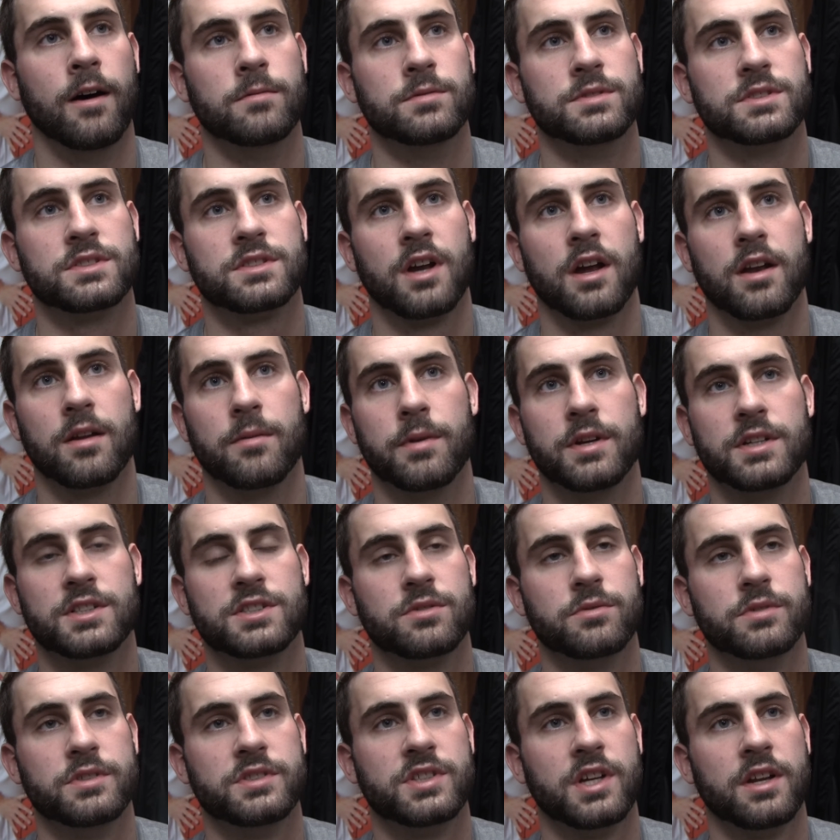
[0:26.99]
Just trying to make
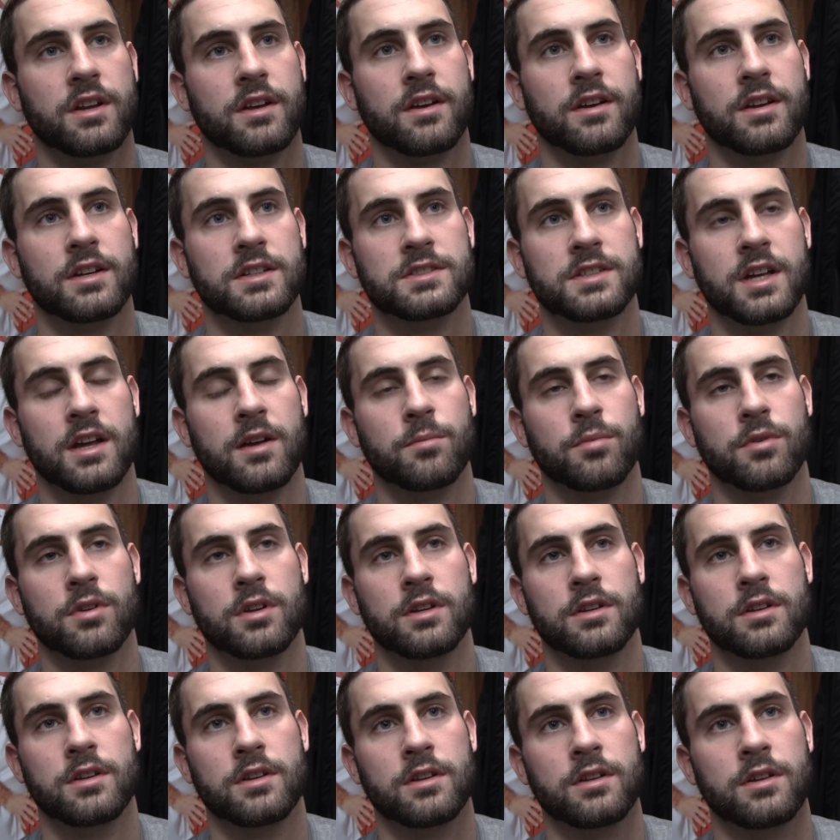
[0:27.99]
sure we set a good
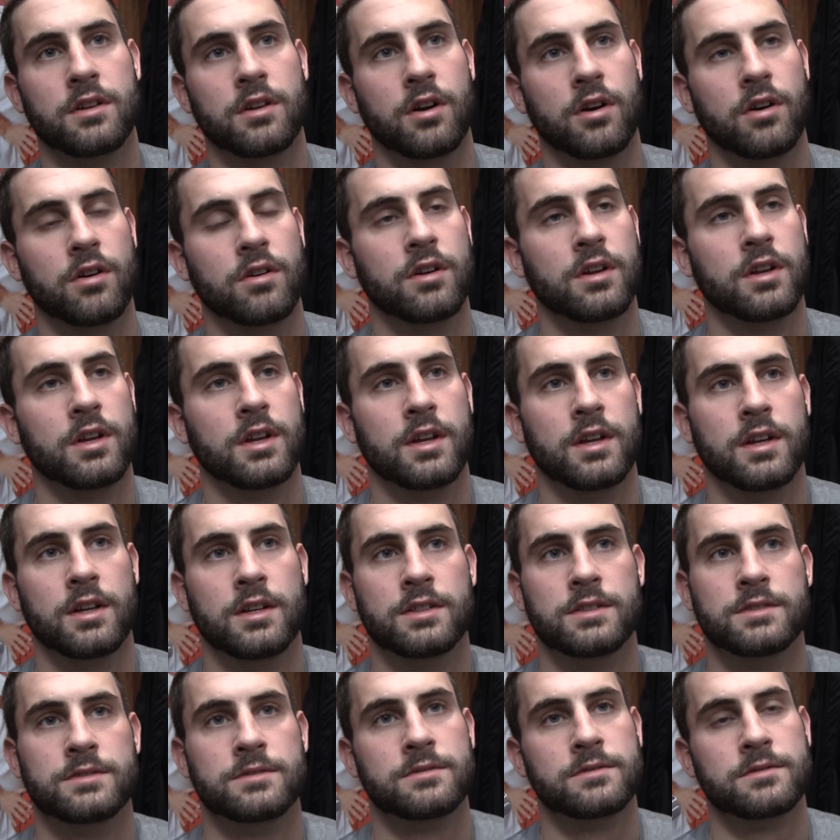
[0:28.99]
example, and you
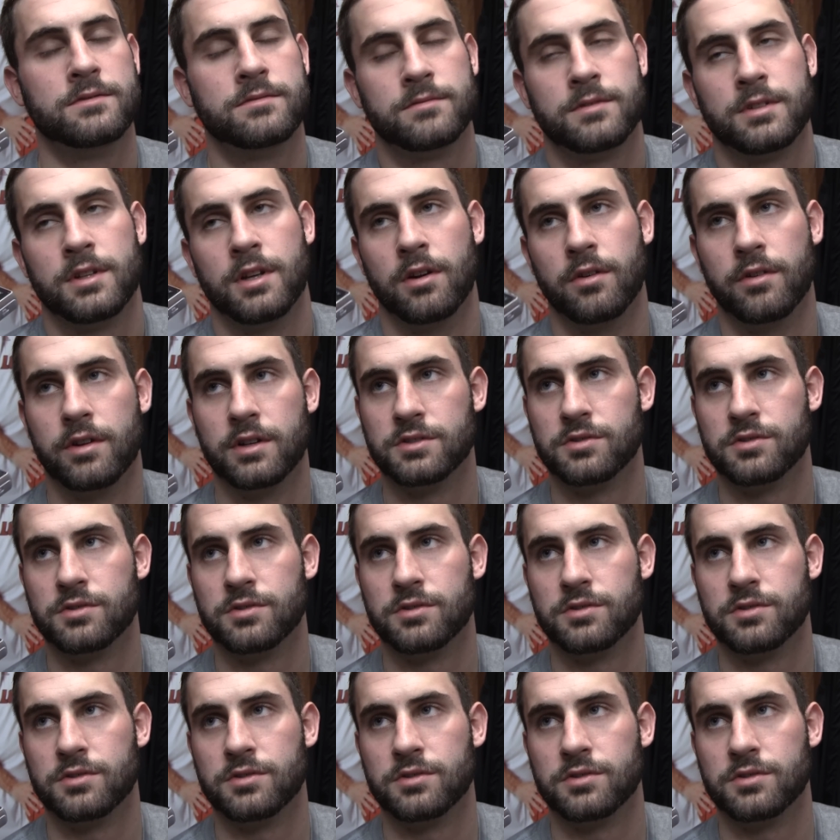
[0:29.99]
know,